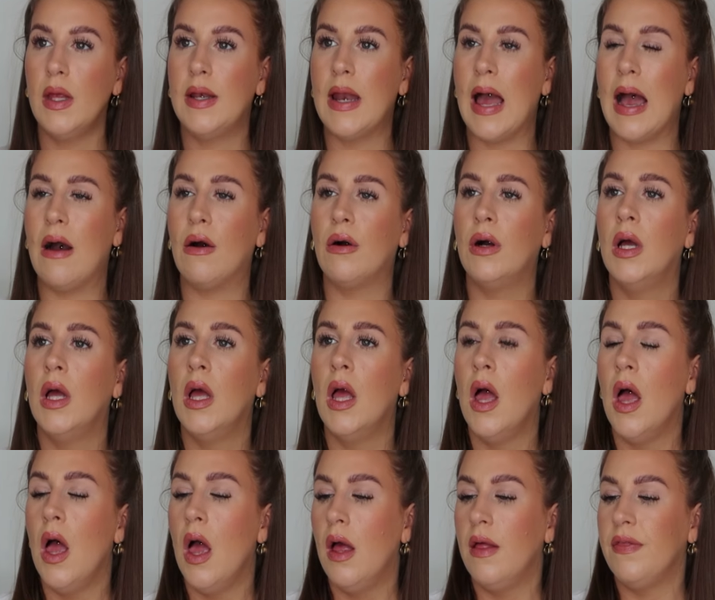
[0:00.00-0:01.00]
Now
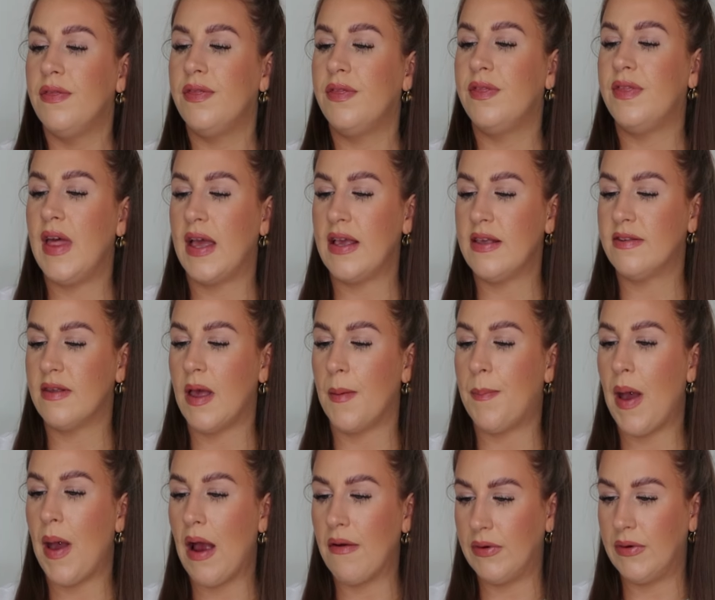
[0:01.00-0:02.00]
this
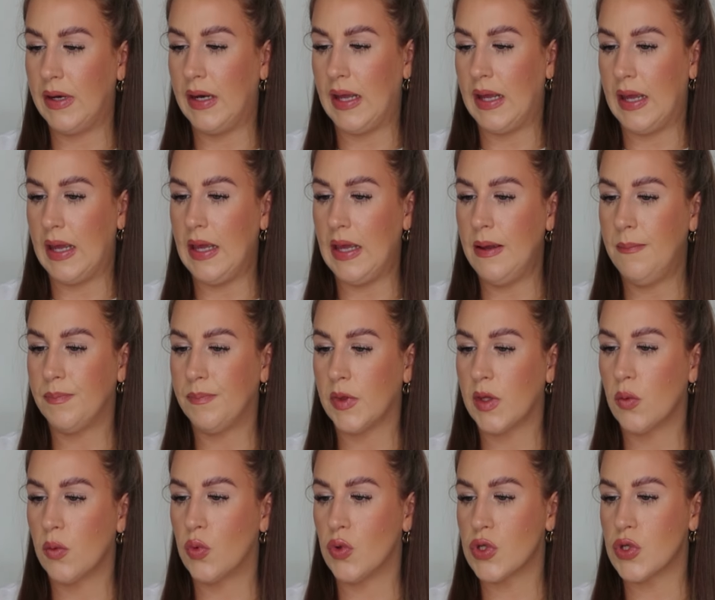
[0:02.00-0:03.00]
apparently
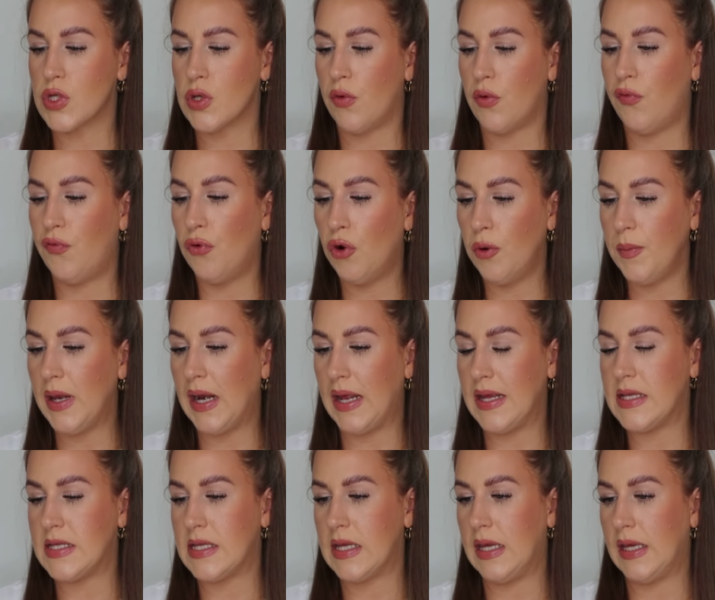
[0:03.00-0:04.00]
was
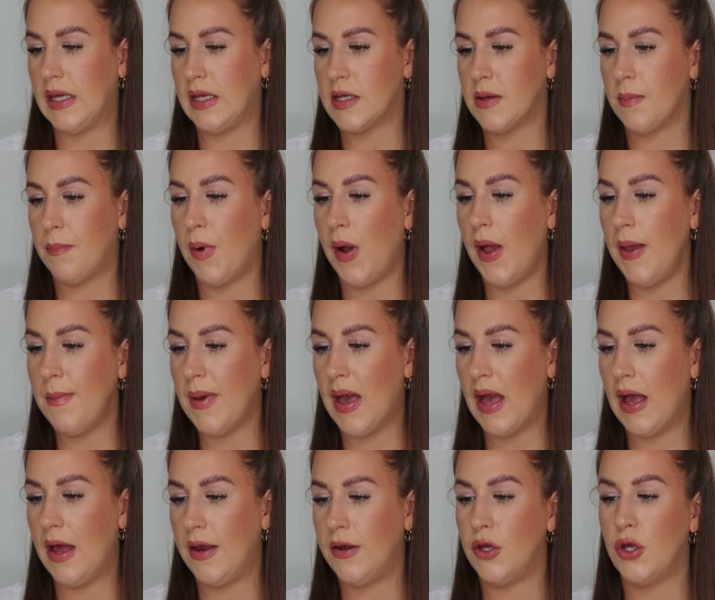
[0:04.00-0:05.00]
formulated by a
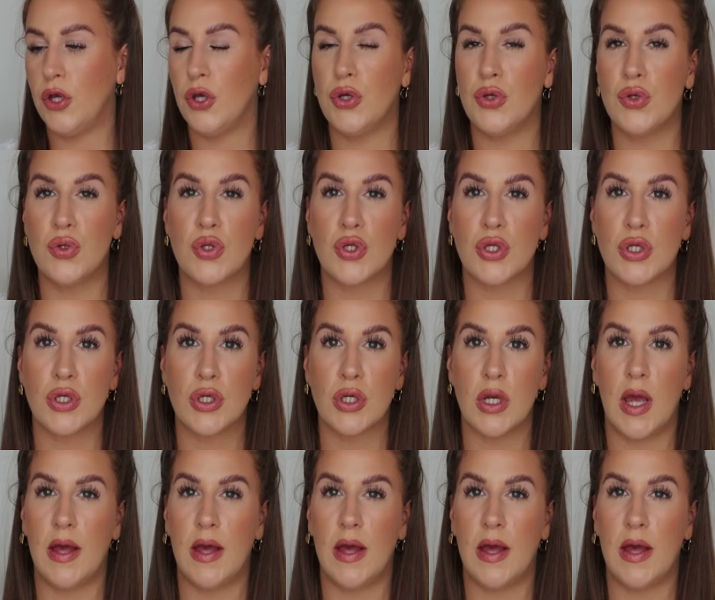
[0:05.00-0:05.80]
man who's,